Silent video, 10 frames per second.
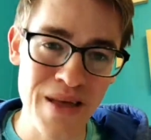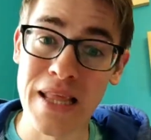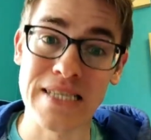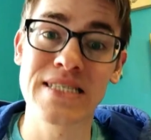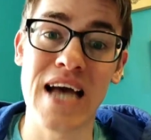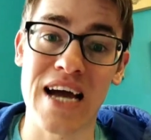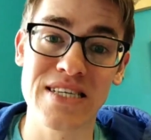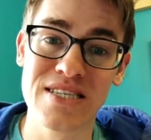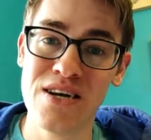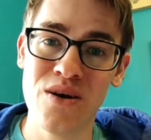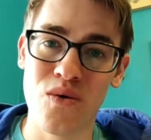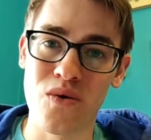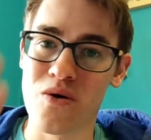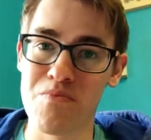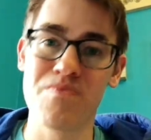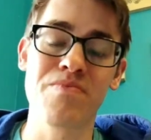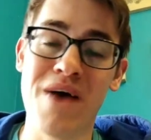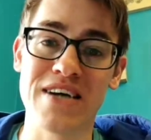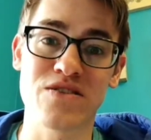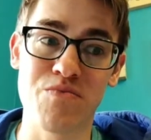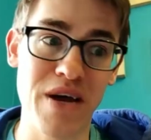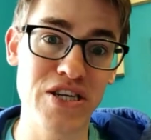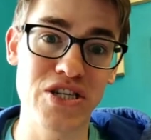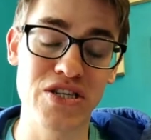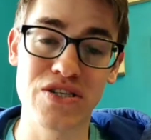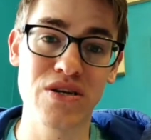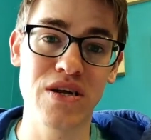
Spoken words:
sex or masturbation.